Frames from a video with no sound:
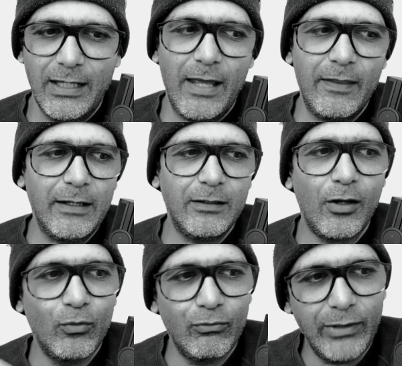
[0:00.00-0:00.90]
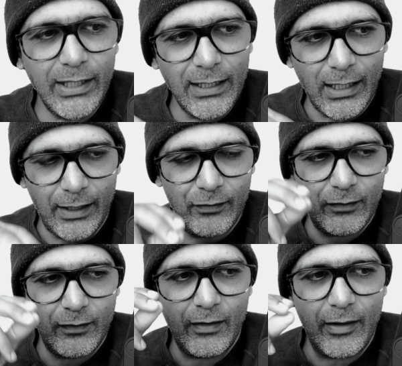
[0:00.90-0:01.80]
and they don't
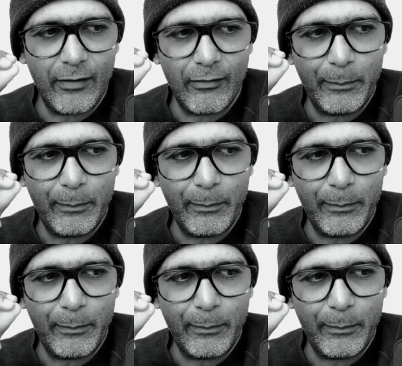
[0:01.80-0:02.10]
realize that there are